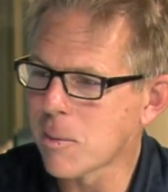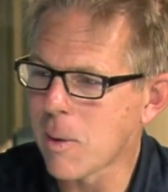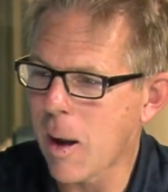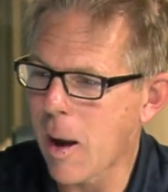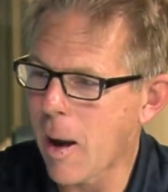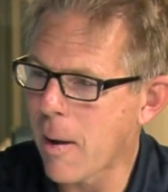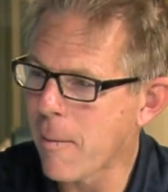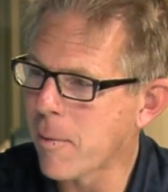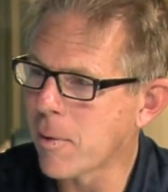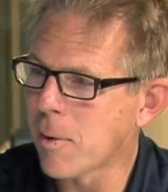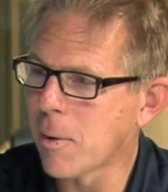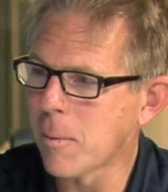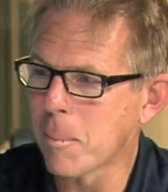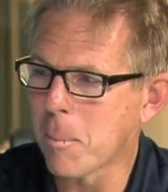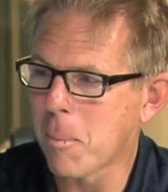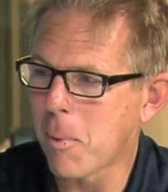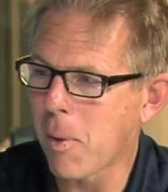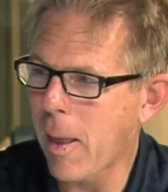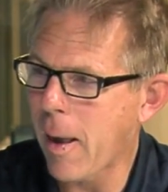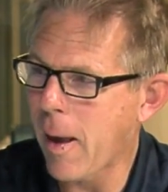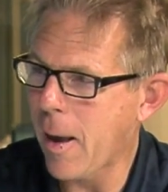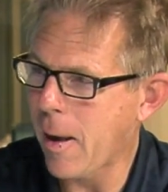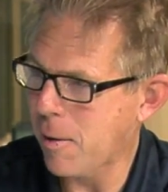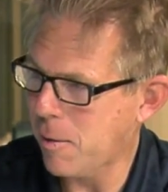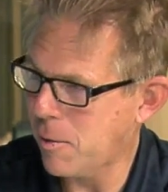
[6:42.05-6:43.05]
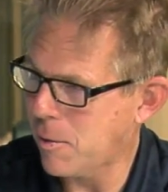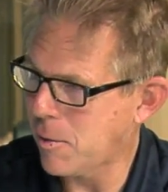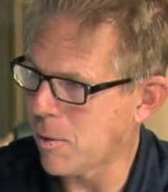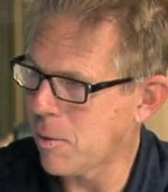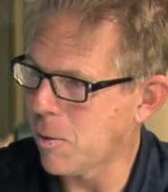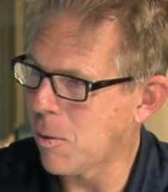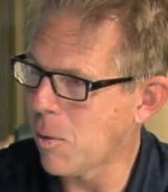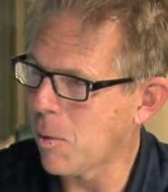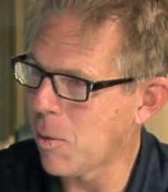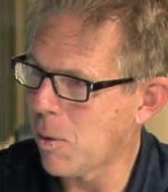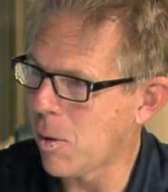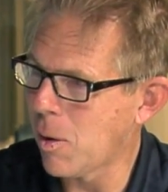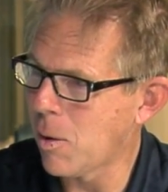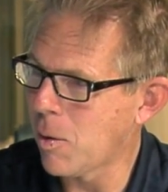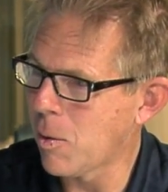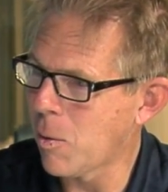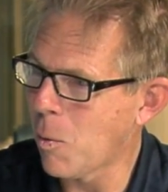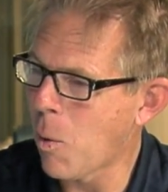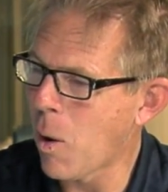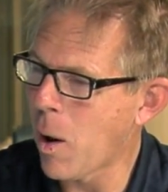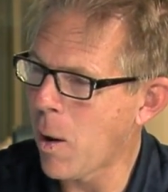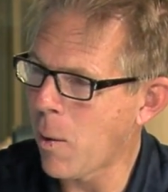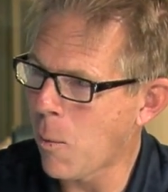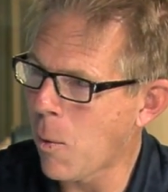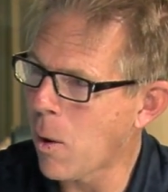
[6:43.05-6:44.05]
having a blast in the
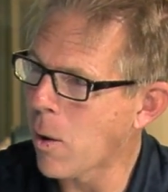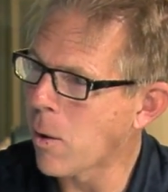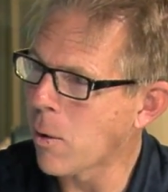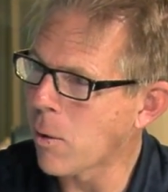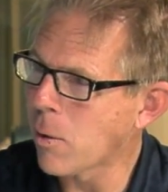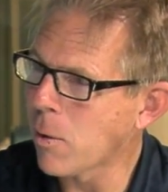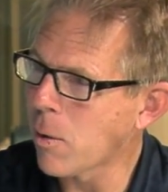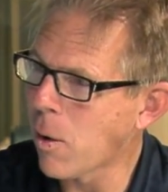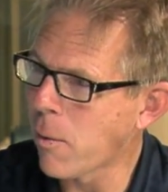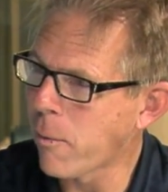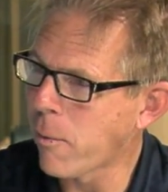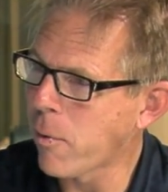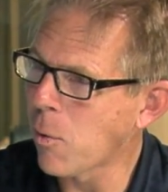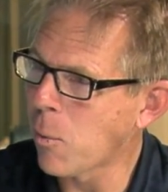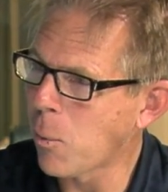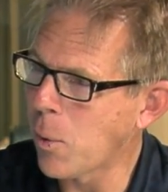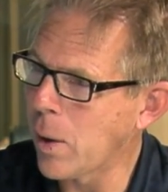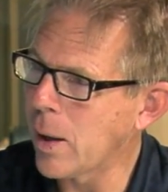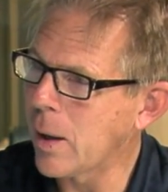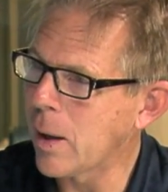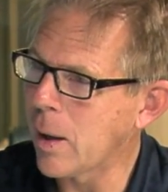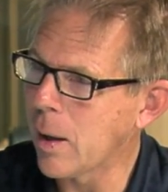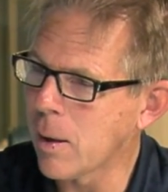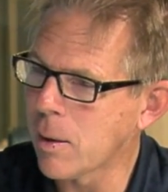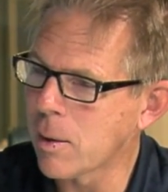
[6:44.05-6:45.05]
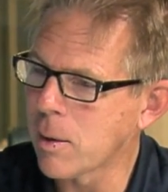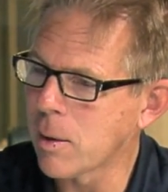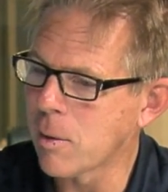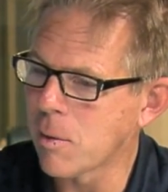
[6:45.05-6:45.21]
whitewater over the weekend,